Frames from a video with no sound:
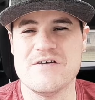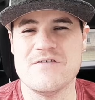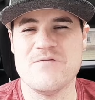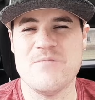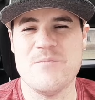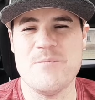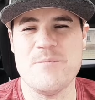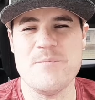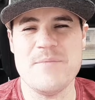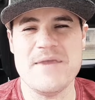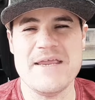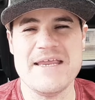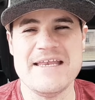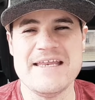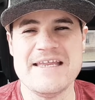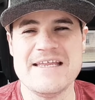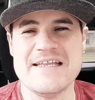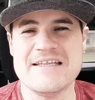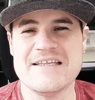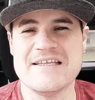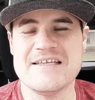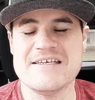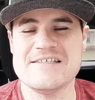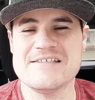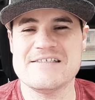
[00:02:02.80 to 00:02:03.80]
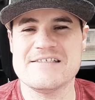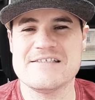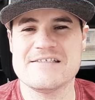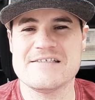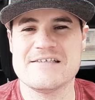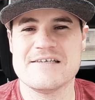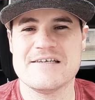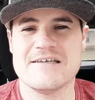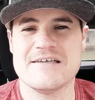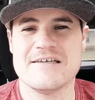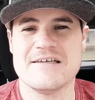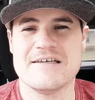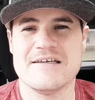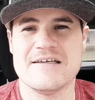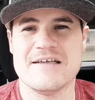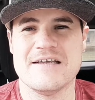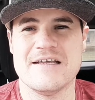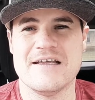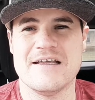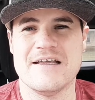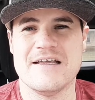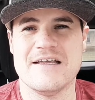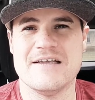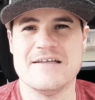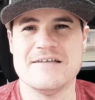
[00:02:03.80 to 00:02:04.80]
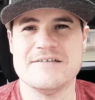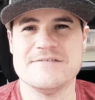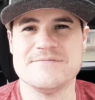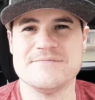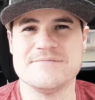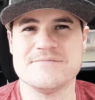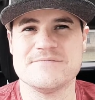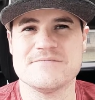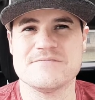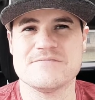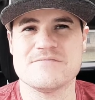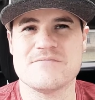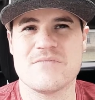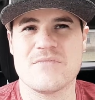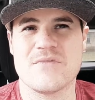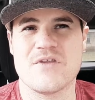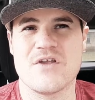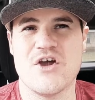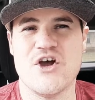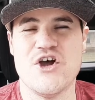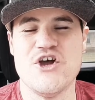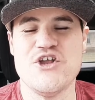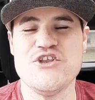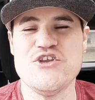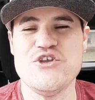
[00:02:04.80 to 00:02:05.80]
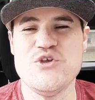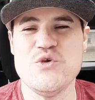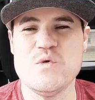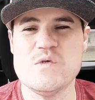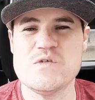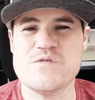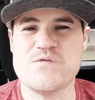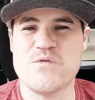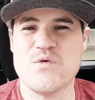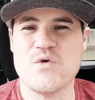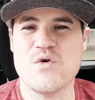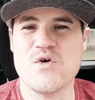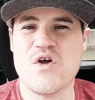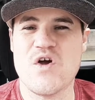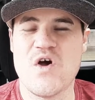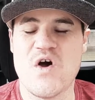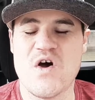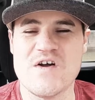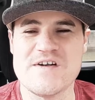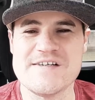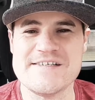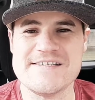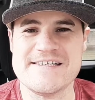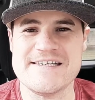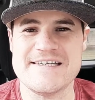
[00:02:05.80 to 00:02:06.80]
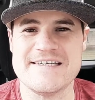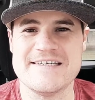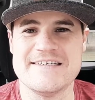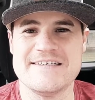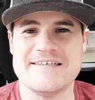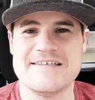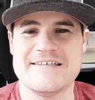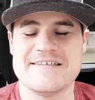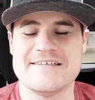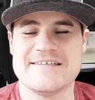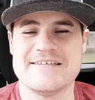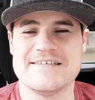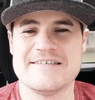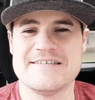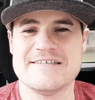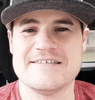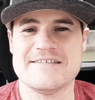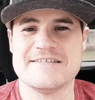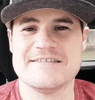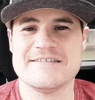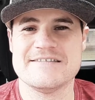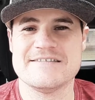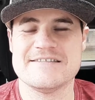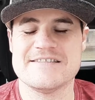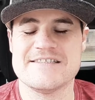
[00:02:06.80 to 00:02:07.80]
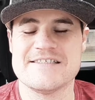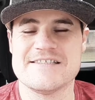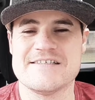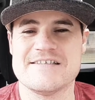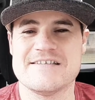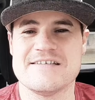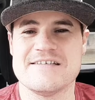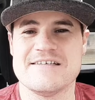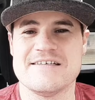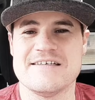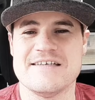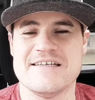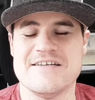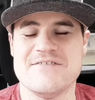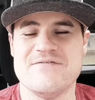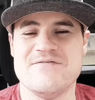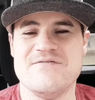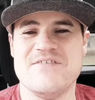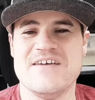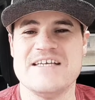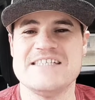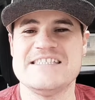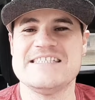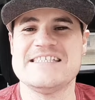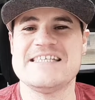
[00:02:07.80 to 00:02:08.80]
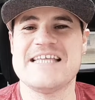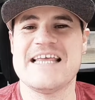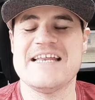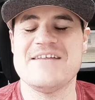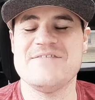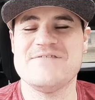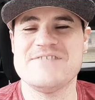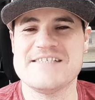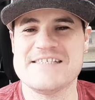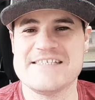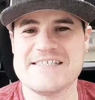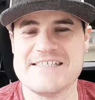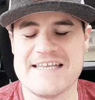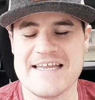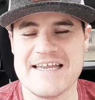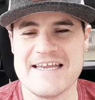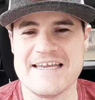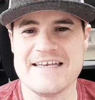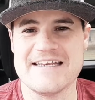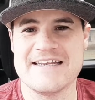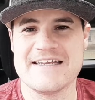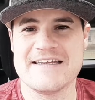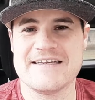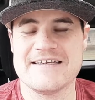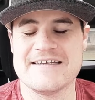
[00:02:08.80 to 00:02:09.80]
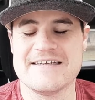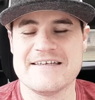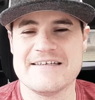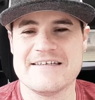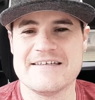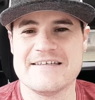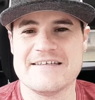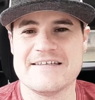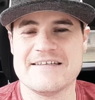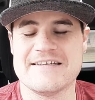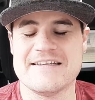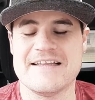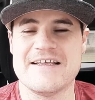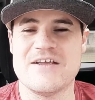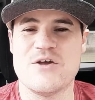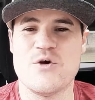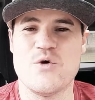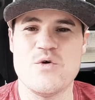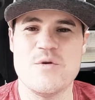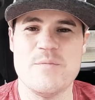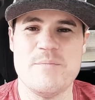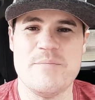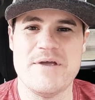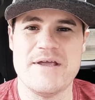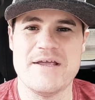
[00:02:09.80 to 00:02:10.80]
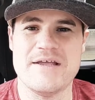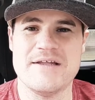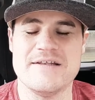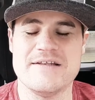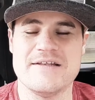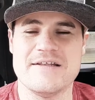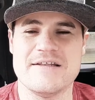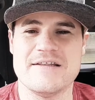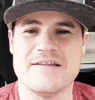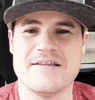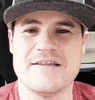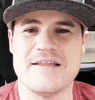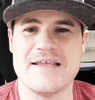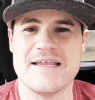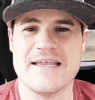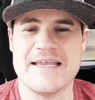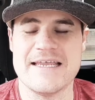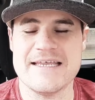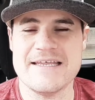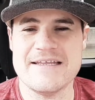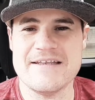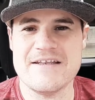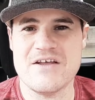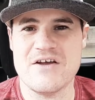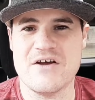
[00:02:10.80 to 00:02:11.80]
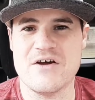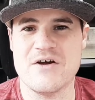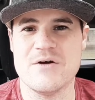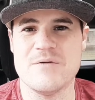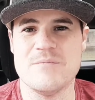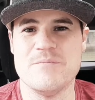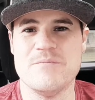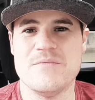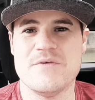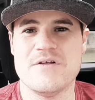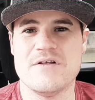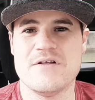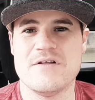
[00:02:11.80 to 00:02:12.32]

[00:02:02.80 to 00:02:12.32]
of meaningless and unuseful content, just in a vegetative state. They go to bed. They get up.